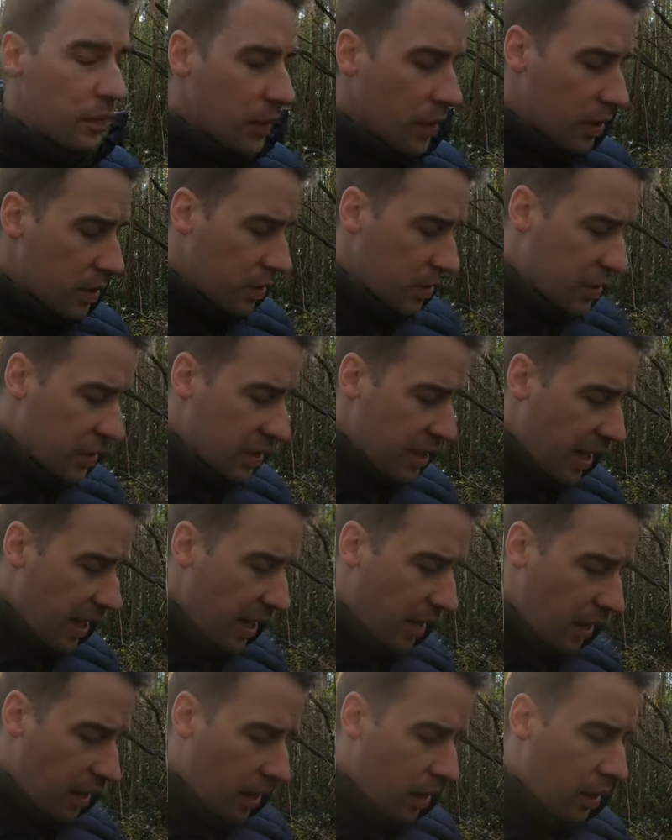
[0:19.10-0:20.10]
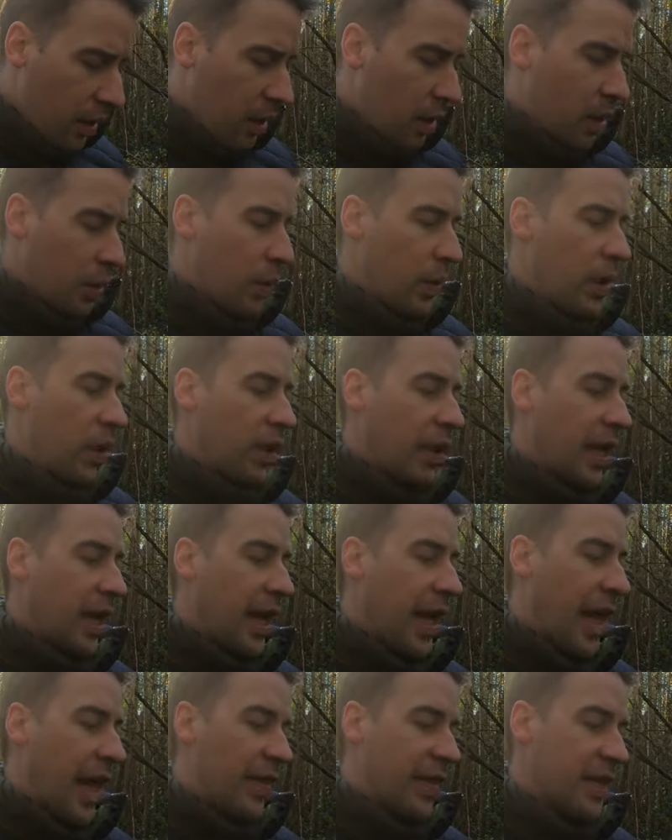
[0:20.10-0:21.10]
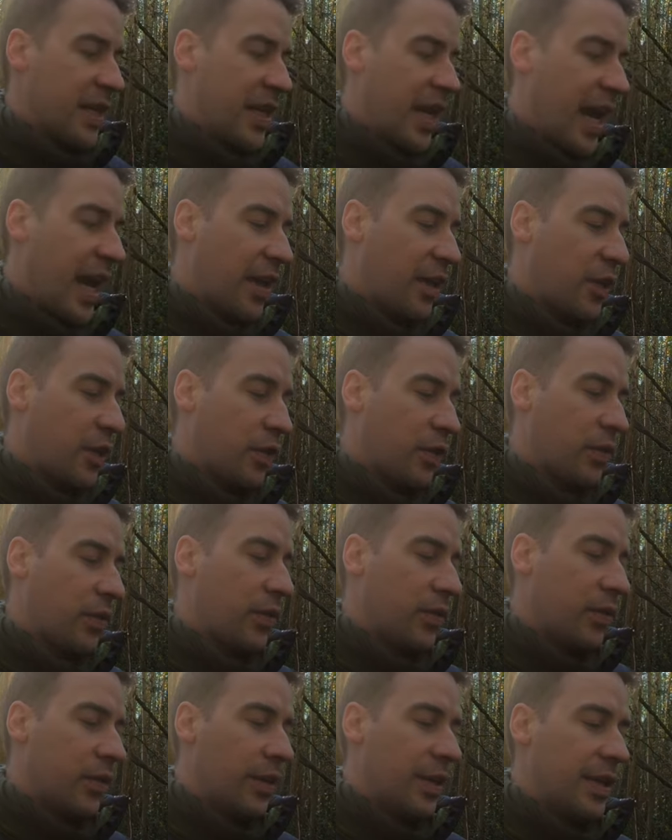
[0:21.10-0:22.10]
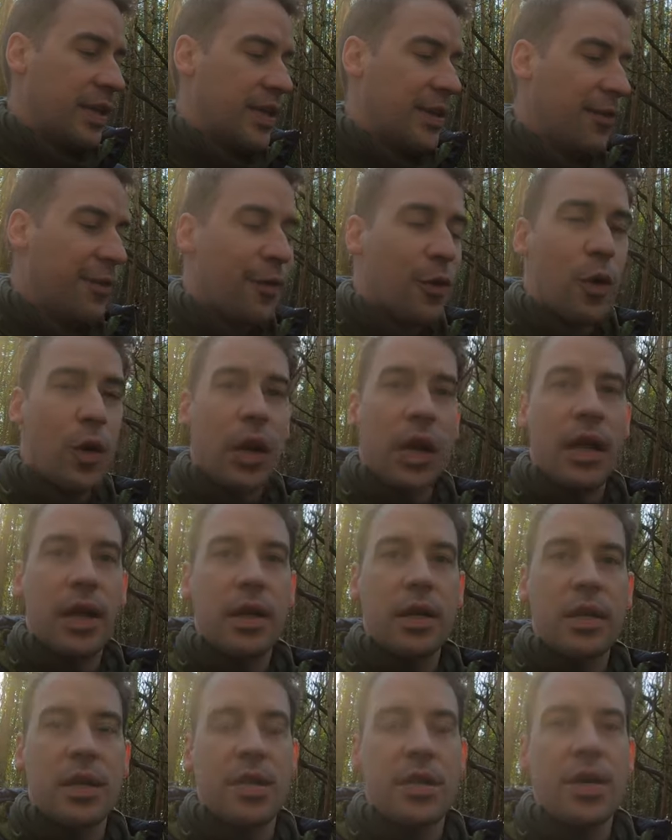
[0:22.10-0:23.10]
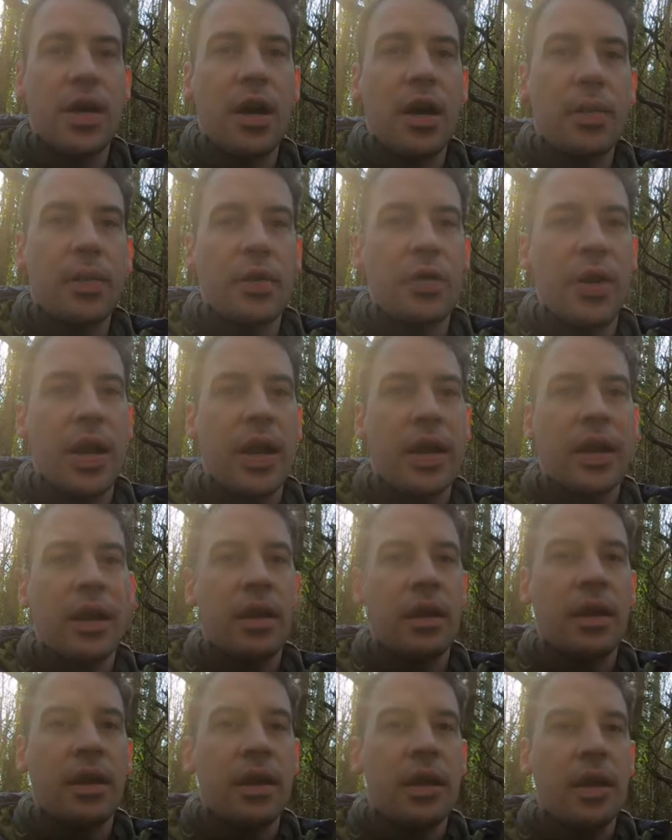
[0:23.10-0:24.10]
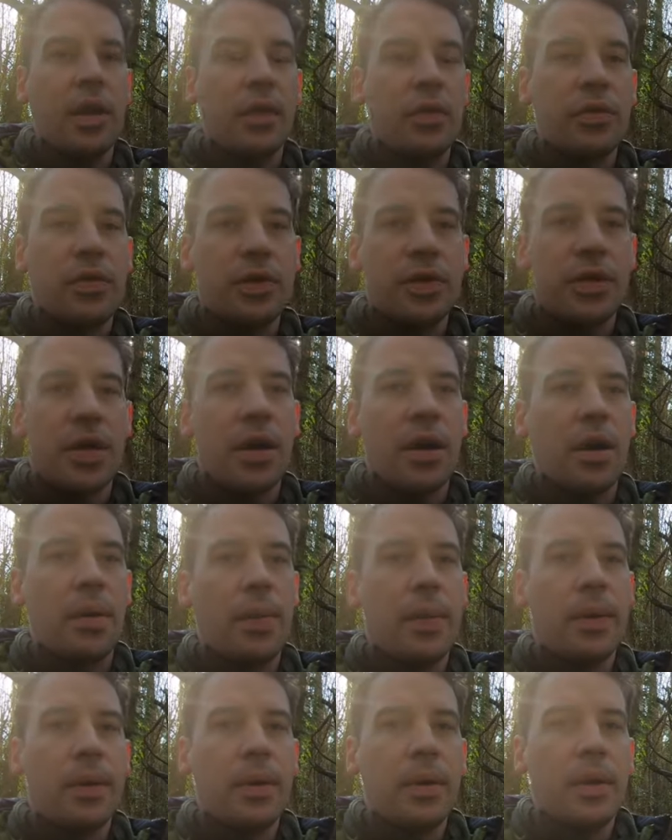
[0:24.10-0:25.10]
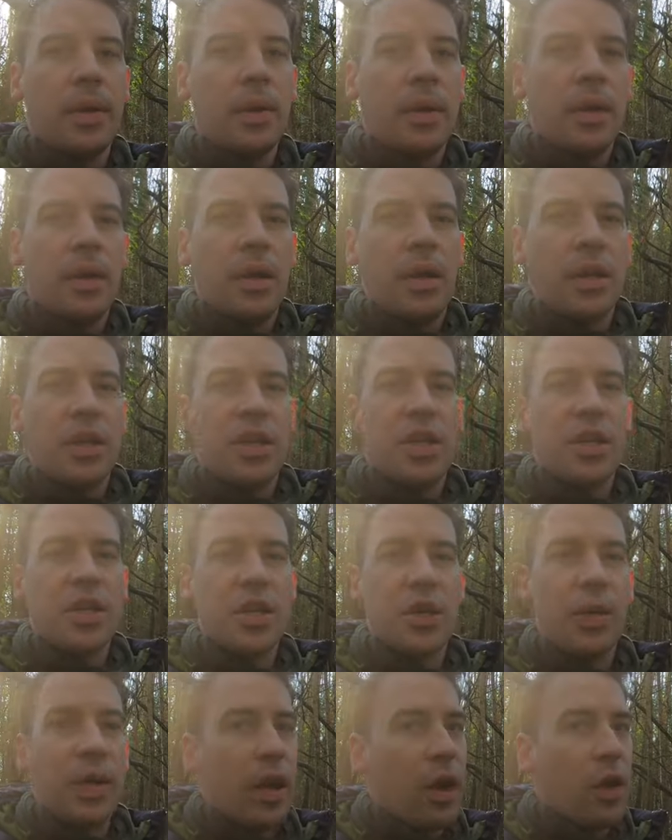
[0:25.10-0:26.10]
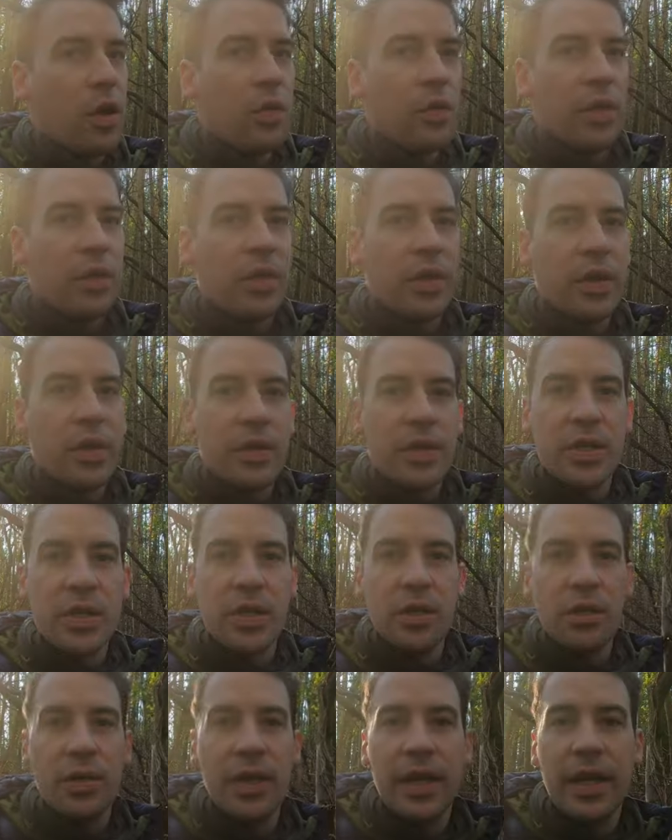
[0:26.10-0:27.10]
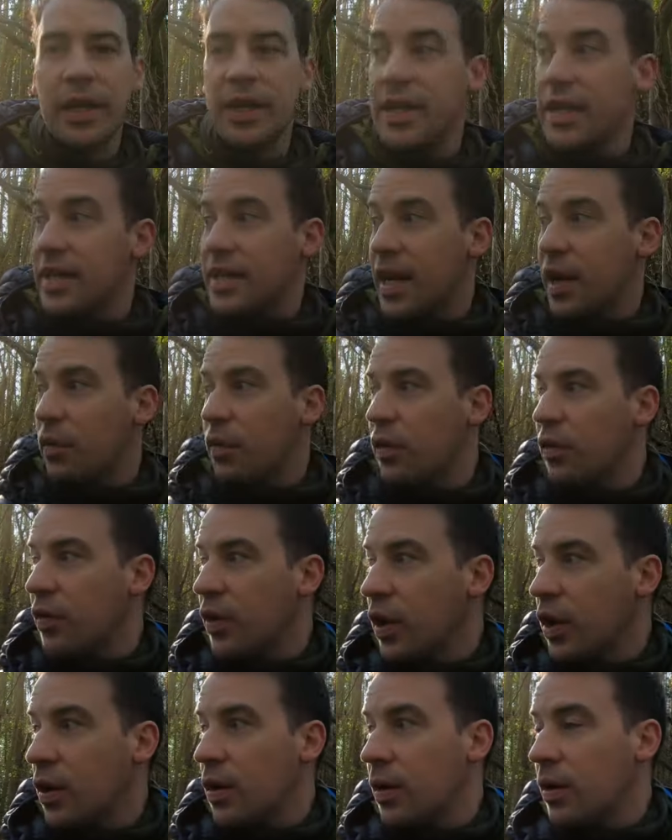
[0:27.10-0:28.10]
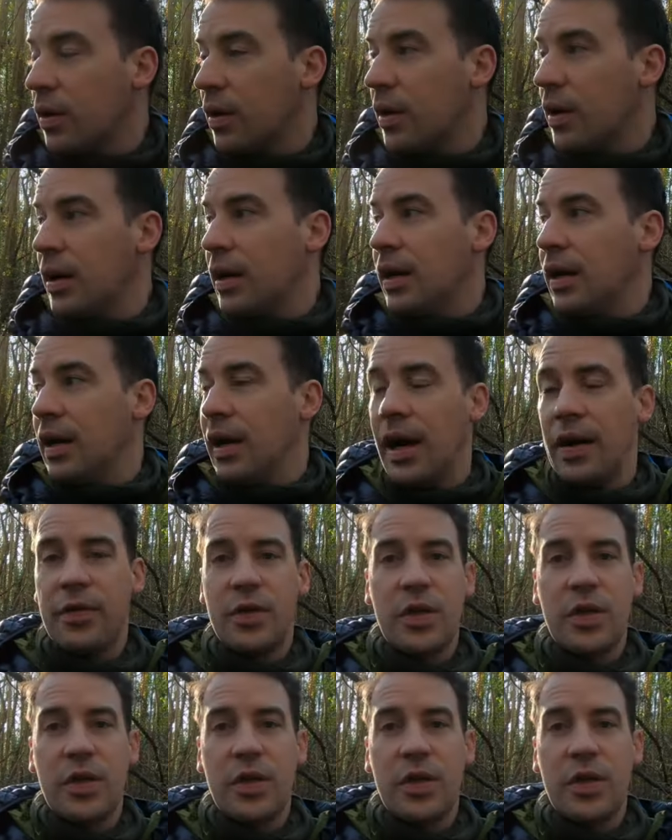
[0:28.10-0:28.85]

So today we're looking at the Decathlon, it's the Forclaz tarp Trek nine hundred tarp. Just a quick overview, it's not really a detailed review. I've